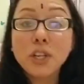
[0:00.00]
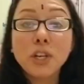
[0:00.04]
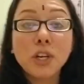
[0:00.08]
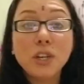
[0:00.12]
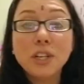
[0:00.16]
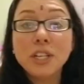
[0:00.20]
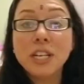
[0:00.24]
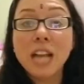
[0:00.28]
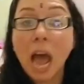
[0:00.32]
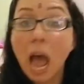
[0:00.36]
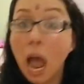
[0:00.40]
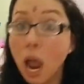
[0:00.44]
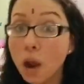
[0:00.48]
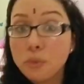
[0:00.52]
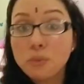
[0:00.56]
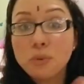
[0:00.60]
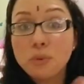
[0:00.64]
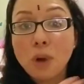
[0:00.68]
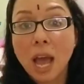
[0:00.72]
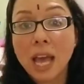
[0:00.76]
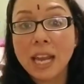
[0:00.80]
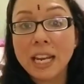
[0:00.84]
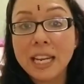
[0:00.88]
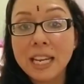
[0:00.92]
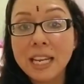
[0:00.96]
you're not
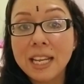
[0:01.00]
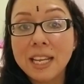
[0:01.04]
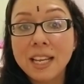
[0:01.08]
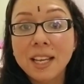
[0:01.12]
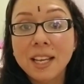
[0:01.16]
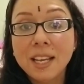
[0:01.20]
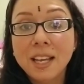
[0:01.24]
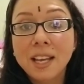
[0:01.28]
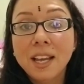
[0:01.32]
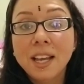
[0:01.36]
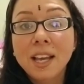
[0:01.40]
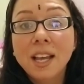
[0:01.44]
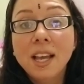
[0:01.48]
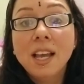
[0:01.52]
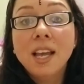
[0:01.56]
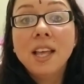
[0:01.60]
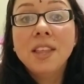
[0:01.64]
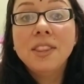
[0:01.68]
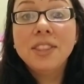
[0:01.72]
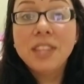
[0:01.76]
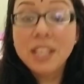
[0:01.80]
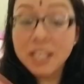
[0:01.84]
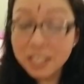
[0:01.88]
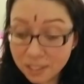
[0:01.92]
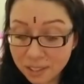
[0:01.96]
ready,
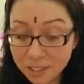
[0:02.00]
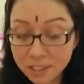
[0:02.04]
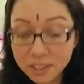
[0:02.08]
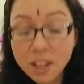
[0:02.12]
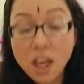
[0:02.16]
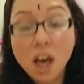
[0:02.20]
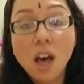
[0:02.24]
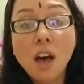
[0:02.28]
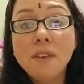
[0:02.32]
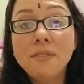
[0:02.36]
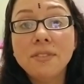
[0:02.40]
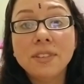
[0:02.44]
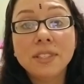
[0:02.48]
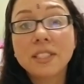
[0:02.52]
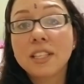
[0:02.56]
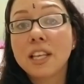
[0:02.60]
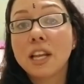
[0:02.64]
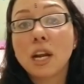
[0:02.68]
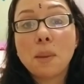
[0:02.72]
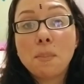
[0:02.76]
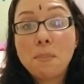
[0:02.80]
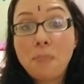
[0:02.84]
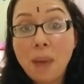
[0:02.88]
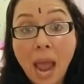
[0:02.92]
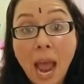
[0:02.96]
this love is
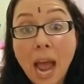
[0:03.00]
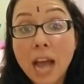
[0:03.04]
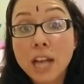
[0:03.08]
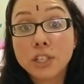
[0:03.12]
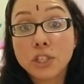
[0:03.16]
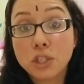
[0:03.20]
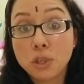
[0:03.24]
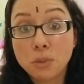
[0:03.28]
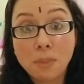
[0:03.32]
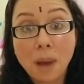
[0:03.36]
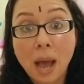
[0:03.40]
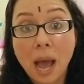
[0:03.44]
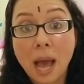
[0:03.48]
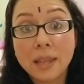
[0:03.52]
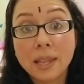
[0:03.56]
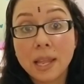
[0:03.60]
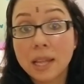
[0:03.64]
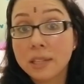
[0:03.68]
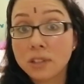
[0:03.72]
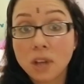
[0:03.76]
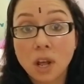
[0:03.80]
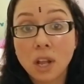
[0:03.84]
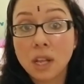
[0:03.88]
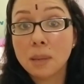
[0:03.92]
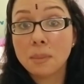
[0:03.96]
gonna pass you by.
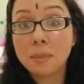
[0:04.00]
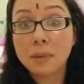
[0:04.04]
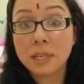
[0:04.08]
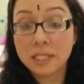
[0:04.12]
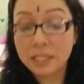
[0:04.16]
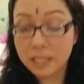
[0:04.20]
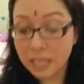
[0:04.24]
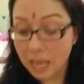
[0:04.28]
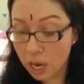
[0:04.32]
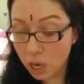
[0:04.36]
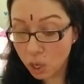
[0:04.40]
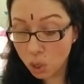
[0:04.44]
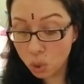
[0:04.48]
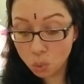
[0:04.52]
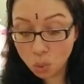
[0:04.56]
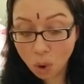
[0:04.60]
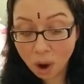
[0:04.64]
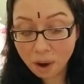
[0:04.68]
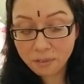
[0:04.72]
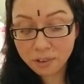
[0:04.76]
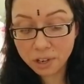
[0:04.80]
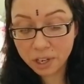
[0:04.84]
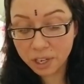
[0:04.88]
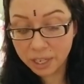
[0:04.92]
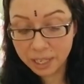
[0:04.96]
That's all I'm gonna say.
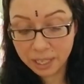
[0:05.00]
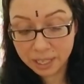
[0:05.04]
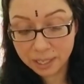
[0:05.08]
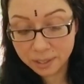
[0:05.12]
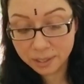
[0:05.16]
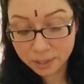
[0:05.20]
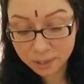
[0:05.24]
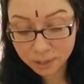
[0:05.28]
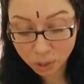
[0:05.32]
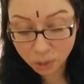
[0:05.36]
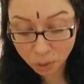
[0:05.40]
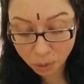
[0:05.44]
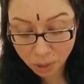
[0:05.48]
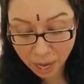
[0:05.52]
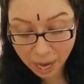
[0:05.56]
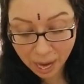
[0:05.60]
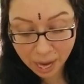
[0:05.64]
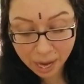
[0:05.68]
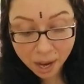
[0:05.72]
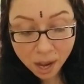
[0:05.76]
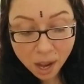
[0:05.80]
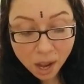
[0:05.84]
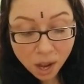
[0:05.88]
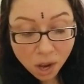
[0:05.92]
Whoever it is, okay?